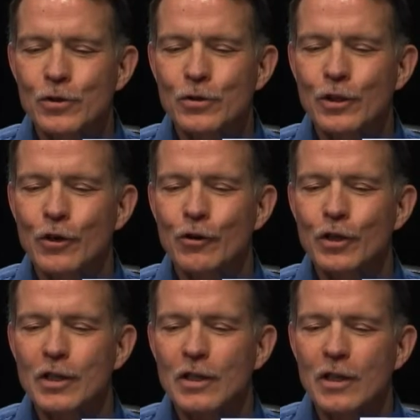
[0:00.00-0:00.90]

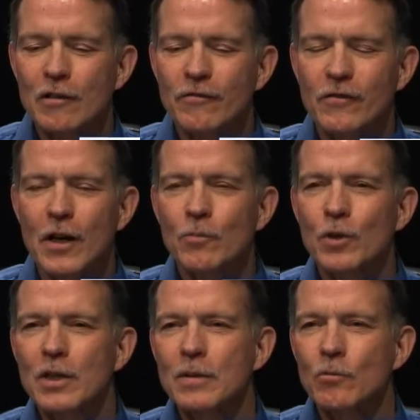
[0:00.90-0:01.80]
Security uh, Fund, with
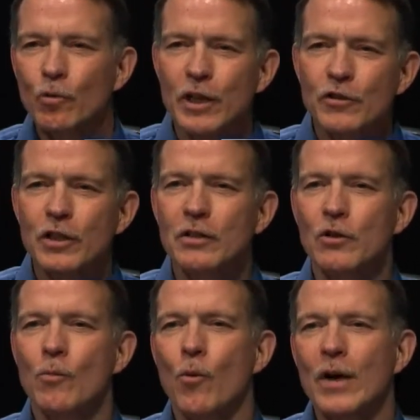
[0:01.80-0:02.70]
it reaching
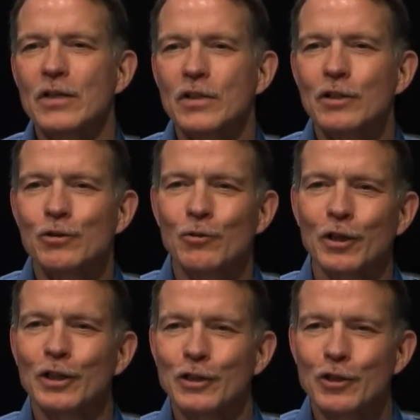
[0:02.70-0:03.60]
2.6
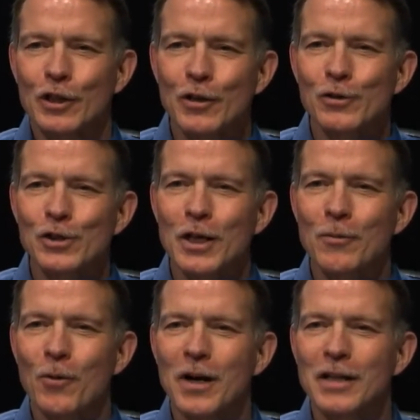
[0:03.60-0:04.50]
trillion, you can understand
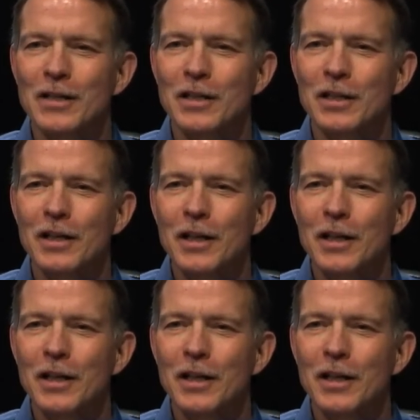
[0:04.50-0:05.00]
why the,